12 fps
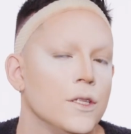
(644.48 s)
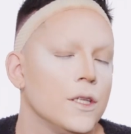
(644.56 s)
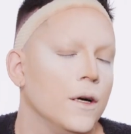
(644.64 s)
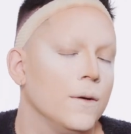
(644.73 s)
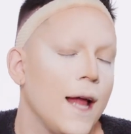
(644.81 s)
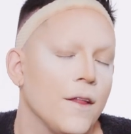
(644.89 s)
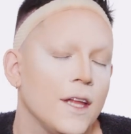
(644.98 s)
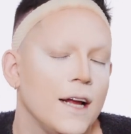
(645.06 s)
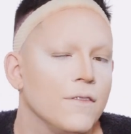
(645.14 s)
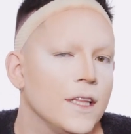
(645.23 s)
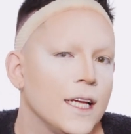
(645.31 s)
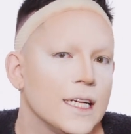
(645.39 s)
So now that
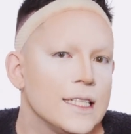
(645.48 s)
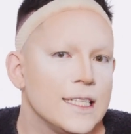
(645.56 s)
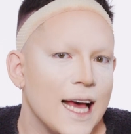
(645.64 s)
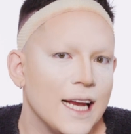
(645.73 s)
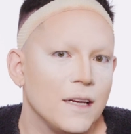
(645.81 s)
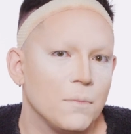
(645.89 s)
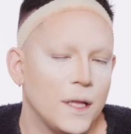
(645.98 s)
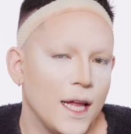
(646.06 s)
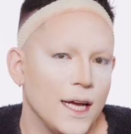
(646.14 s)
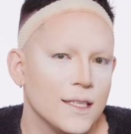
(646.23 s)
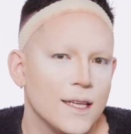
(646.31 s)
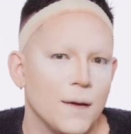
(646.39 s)
everything is set in
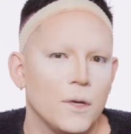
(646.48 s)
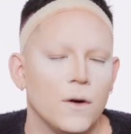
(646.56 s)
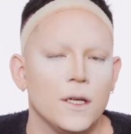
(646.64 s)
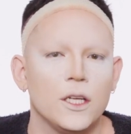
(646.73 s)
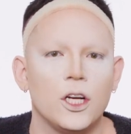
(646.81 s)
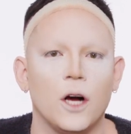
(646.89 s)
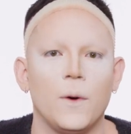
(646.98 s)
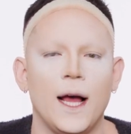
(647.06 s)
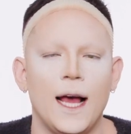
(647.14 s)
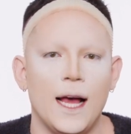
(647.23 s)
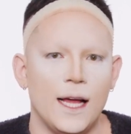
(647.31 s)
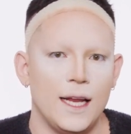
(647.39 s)
place, I'm going to go
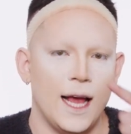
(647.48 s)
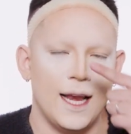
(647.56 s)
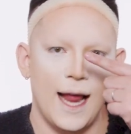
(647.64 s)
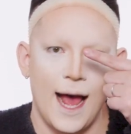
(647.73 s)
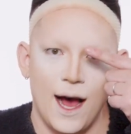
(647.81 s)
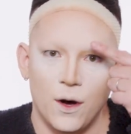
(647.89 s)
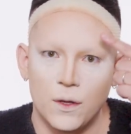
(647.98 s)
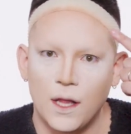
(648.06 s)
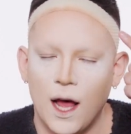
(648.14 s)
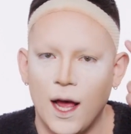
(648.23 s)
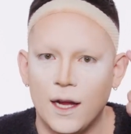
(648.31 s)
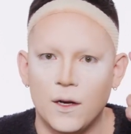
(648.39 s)
ahead and
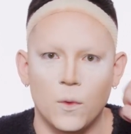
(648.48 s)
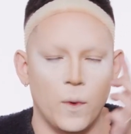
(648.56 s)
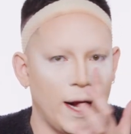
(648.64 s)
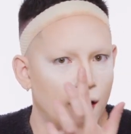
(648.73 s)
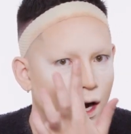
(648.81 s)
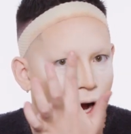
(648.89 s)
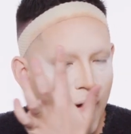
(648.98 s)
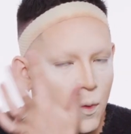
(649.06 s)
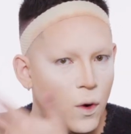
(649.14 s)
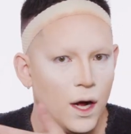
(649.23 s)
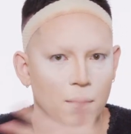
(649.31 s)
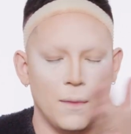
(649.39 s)
outline where I
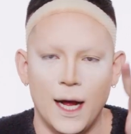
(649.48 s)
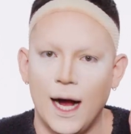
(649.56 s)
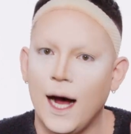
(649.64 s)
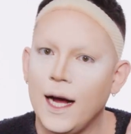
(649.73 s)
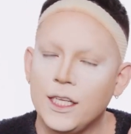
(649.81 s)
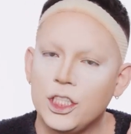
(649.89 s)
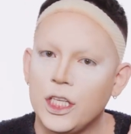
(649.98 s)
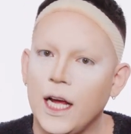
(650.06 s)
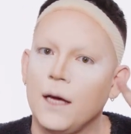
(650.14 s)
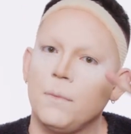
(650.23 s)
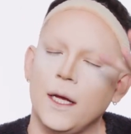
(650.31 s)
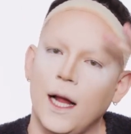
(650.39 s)
want my eye
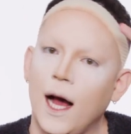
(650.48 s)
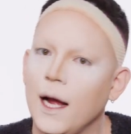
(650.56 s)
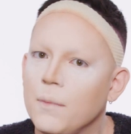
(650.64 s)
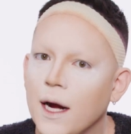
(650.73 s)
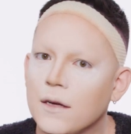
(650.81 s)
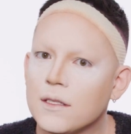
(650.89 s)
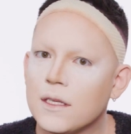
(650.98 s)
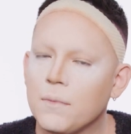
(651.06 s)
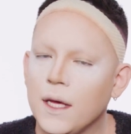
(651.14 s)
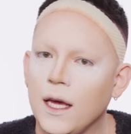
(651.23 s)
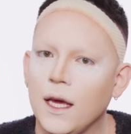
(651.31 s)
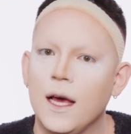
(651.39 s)
shape and eyebrows to
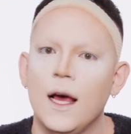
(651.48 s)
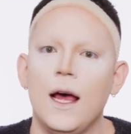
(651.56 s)
be.